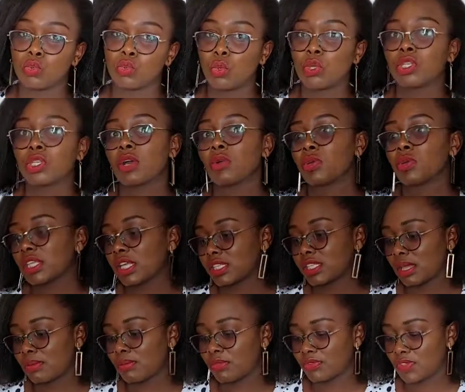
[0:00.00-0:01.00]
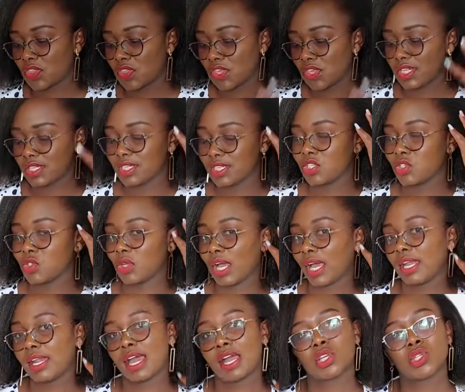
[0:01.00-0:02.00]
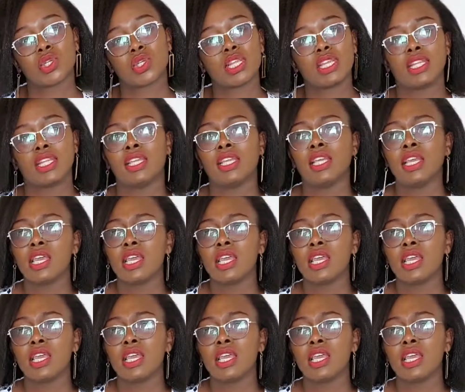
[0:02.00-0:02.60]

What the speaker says: What are some of the things that you can actually